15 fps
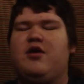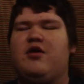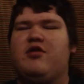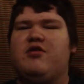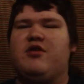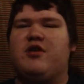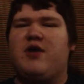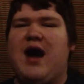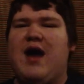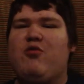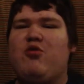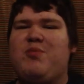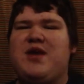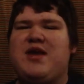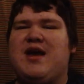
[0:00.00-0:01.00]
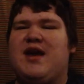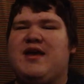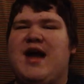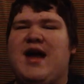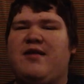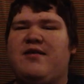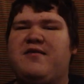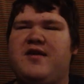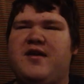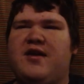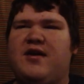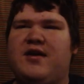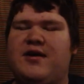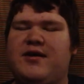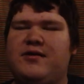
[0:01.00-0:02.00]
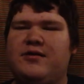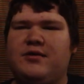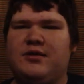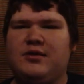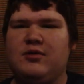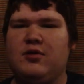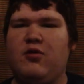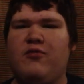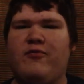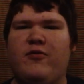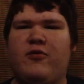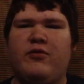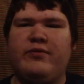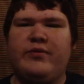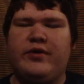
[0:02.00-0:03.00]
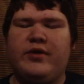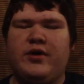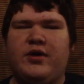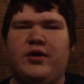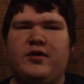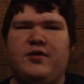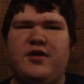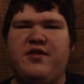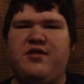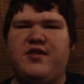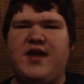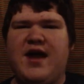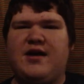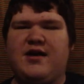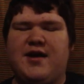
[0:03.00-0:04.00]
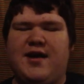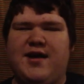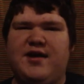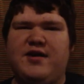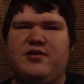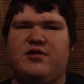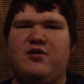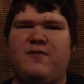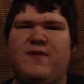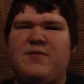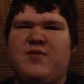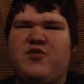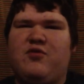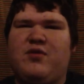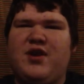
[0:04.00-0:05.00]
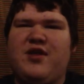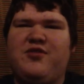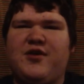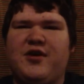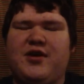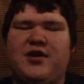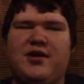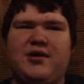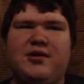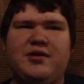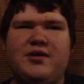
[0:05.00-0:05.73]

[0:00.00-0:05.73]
So I will be at GalaxyCon Louisville this Saturday, November 23rd,